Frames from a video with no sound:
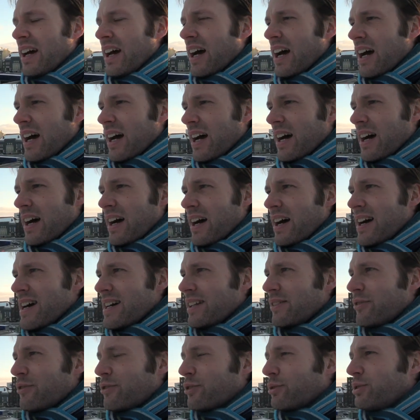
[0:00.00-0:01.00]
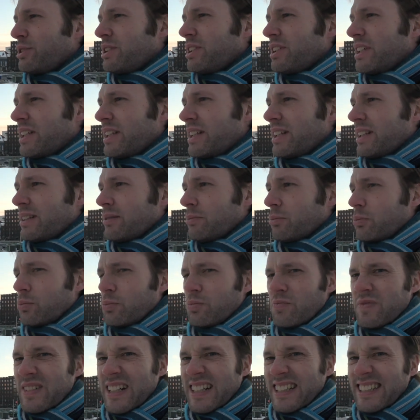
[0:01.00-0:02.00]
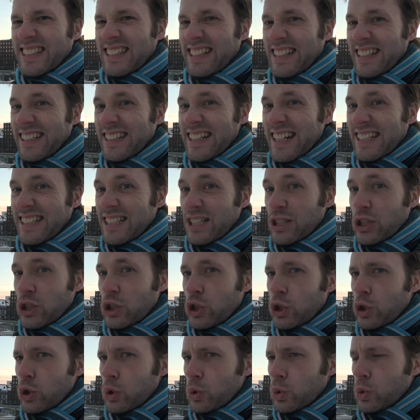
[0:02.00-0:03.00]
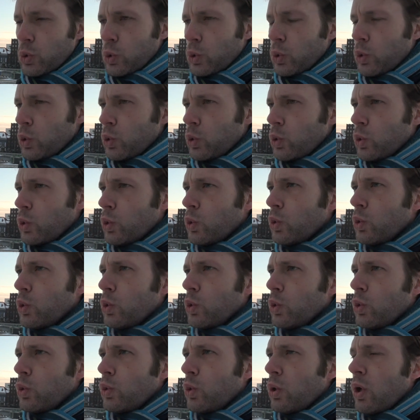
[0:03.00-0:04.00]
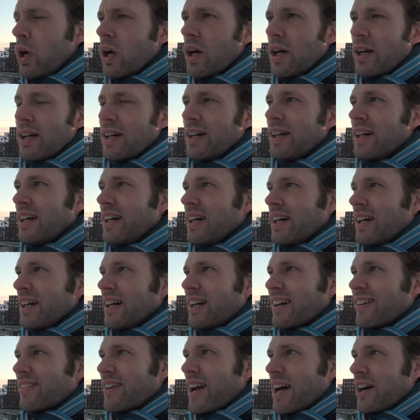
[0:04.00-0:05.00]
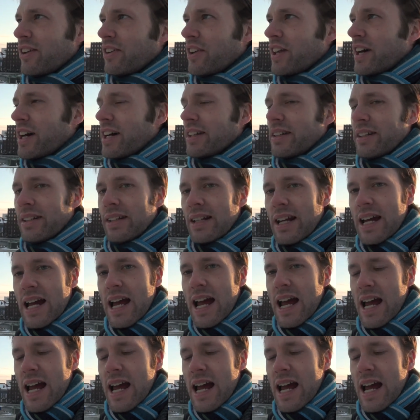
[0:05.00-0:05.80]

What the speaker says: and freed in 1992, around then,